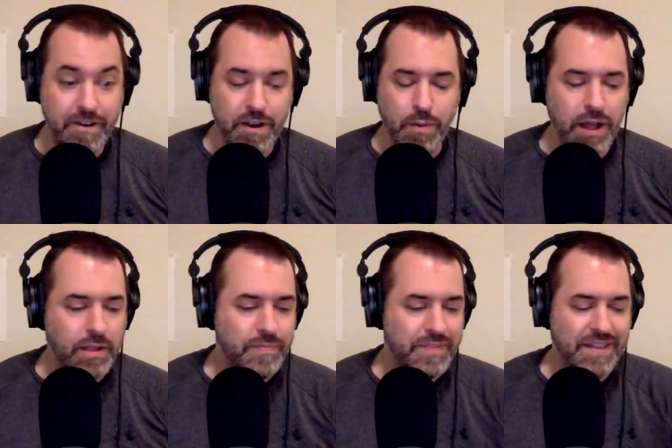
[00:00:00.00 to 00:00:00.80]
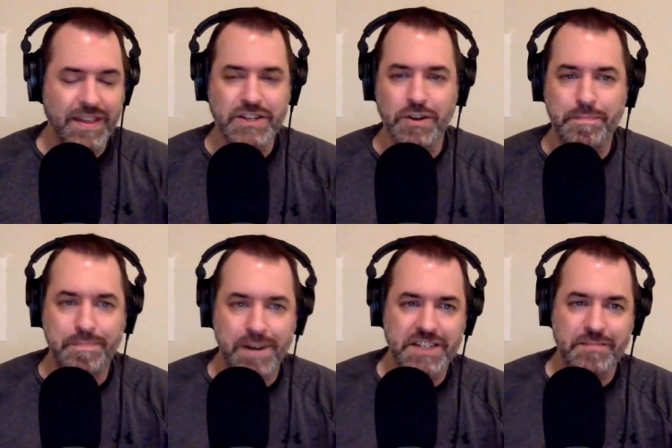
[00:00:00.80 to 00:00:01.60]
very well they show a
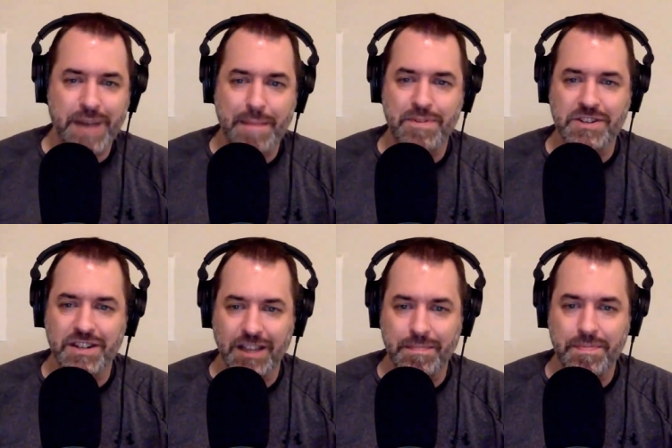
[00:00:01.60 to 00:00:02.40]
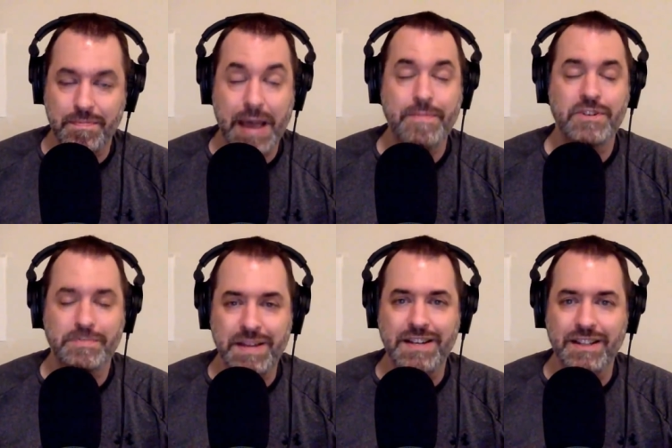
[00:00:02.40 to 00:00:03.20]
bunch of Piper's clip,
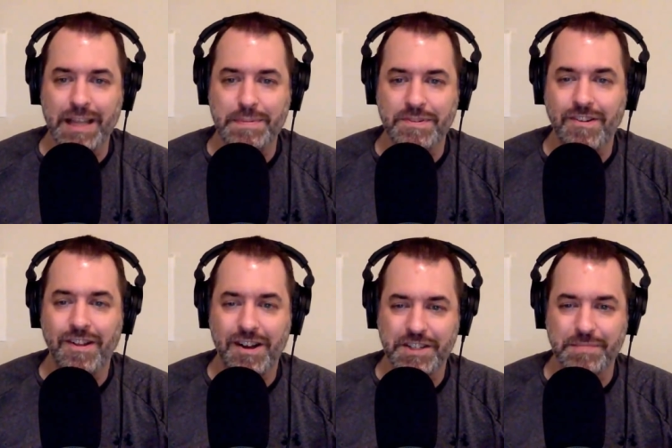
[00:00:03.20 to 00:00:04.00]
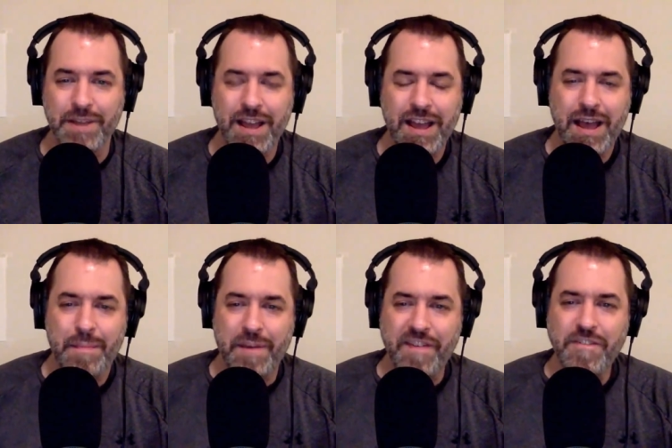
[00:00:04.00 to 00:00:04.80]
Piper's Pit clips. They're all awesome.
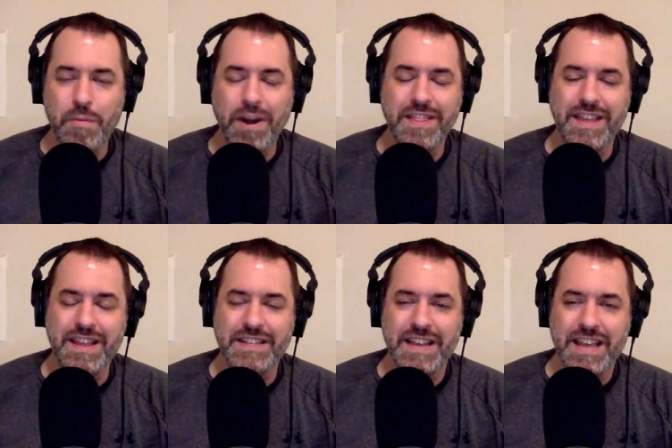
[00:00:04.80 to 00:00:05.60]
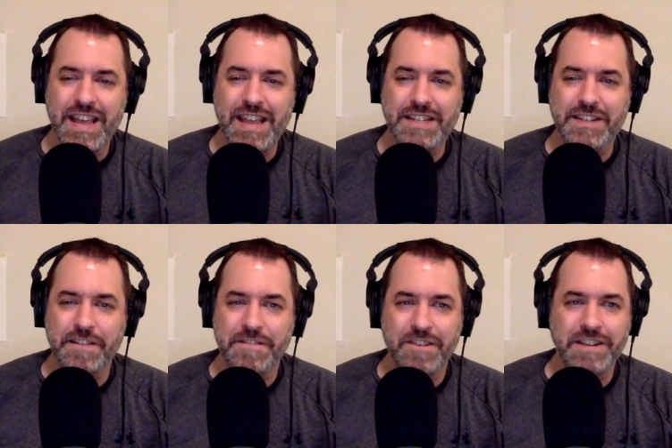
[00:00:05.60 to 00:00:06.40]
My favorite one of these, he's
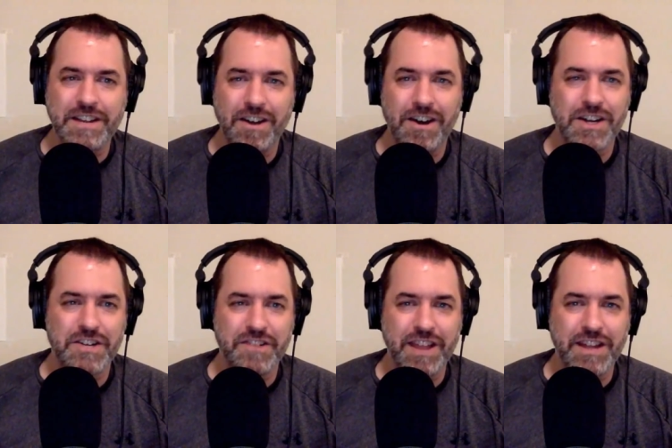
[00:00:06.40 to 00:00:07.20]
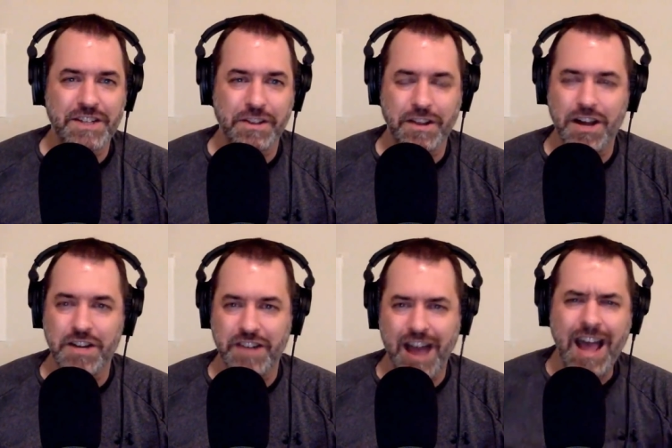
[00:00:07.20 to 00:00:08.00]
confronting Andre and assaulting
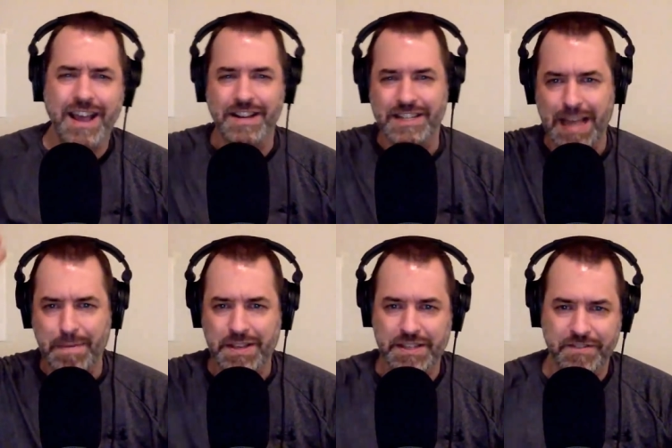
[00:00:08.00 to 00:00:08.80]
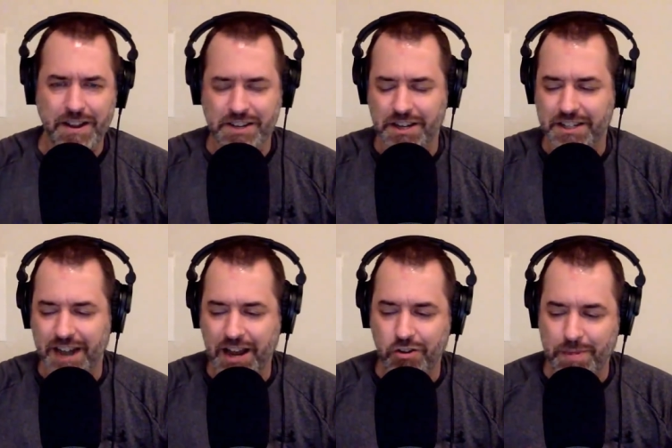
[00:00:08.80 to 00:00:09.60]
Andre. I can slam you. He says, "Forget
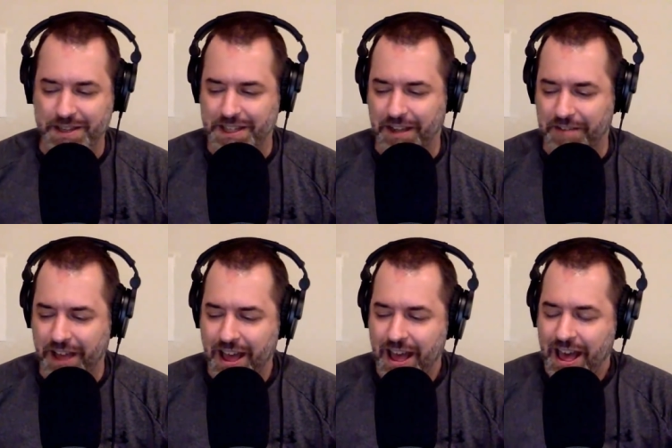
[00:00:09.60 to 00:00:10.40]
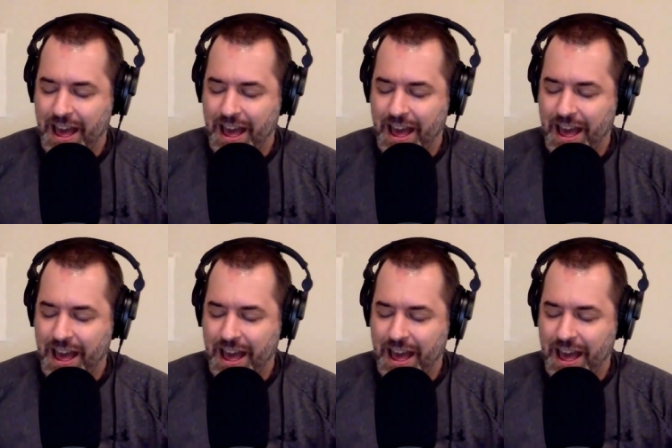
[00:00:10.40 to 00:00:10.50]
Johnson, I can do it myself."